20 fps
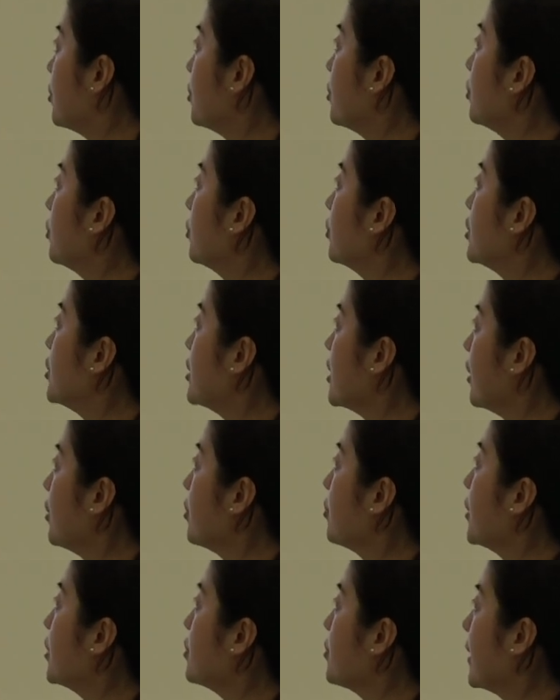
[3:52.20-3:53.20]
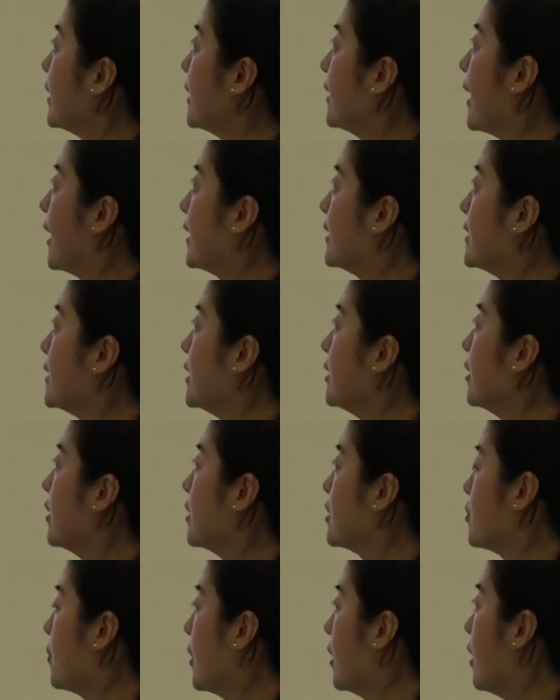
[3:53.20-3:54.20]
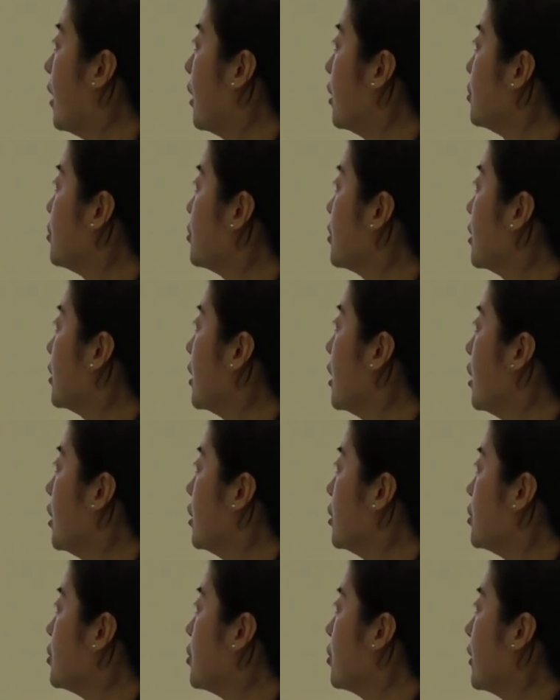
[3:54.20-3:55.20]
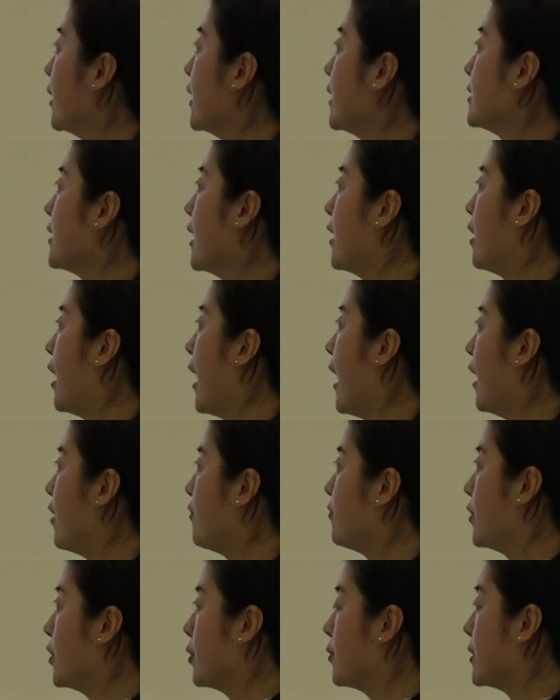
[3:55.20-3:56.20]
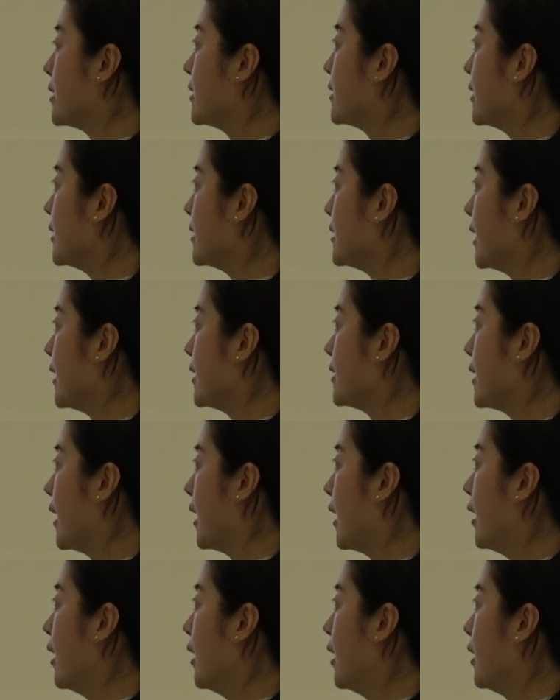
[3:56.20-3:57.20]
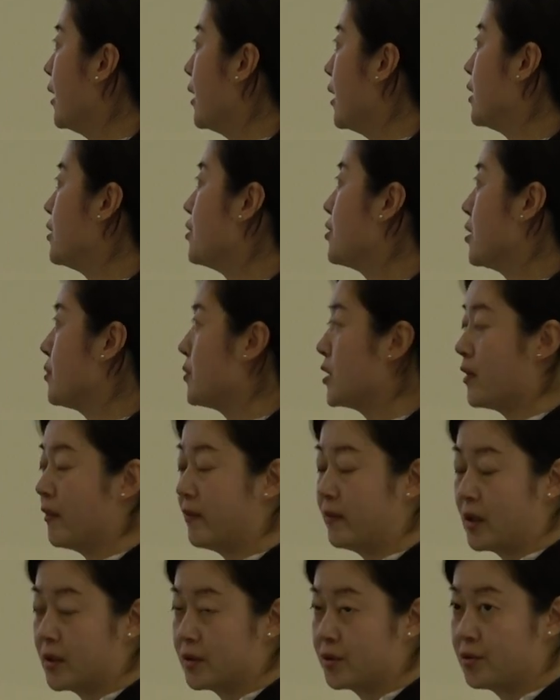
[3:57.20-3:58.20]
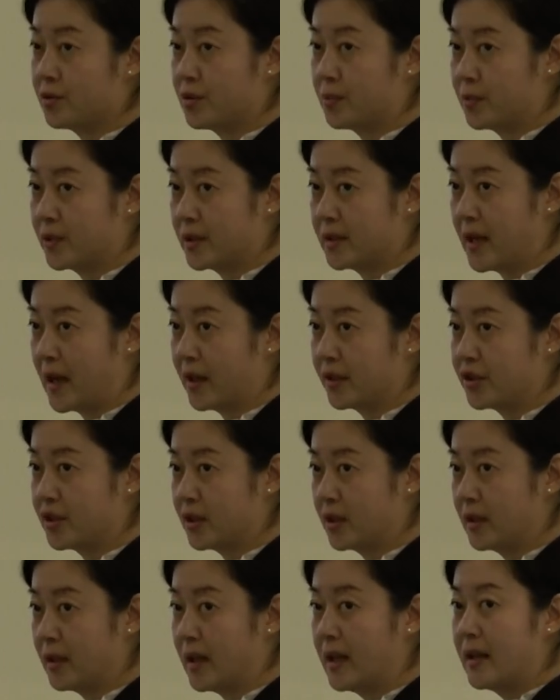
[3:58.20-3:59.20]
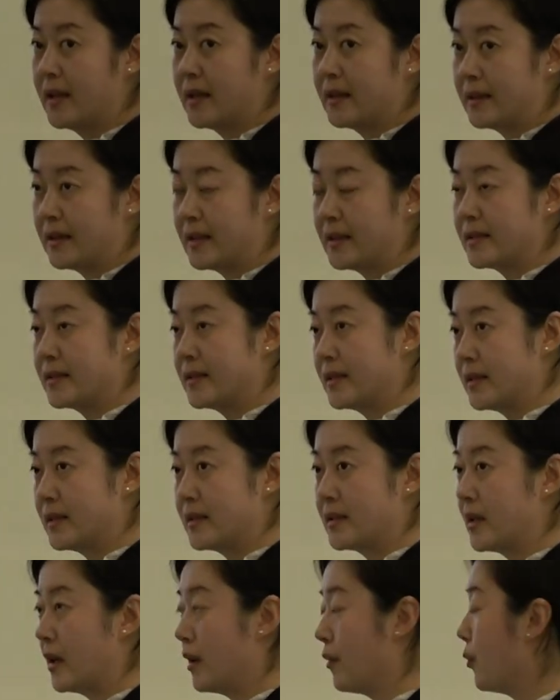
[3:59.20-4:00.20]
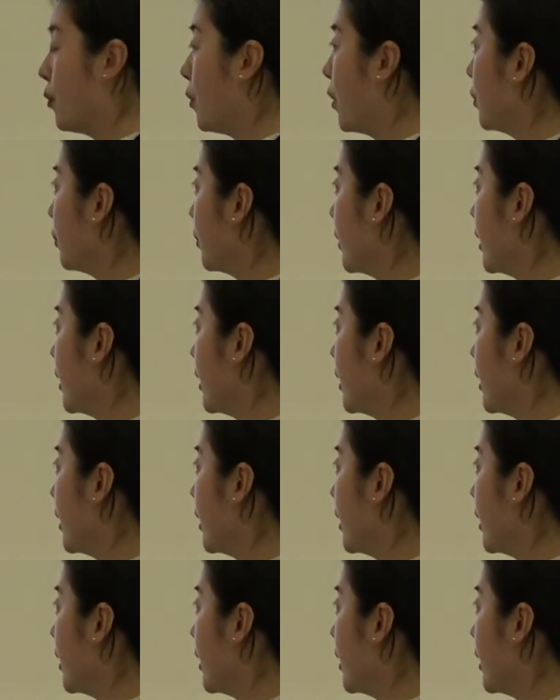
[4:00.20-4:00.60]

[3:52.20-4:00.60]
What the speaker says: to January 2019 as 100 showcases a high frequency data in terms of industrial production. This is what